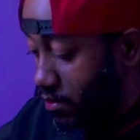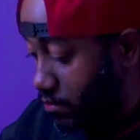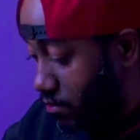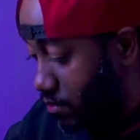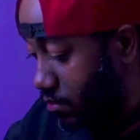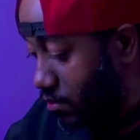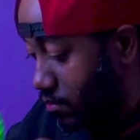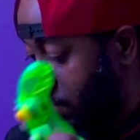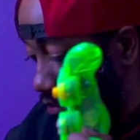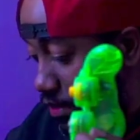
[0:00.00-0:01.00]
the
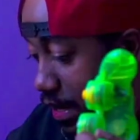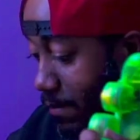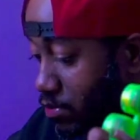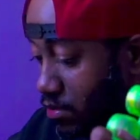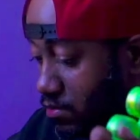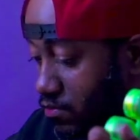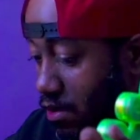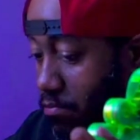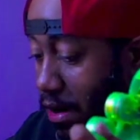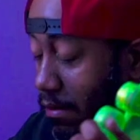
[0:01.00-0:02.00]
adapter,
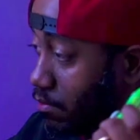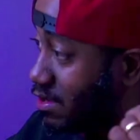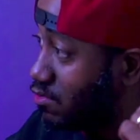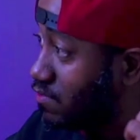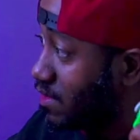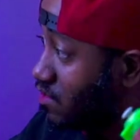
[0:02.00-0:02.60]
so I'll probably be using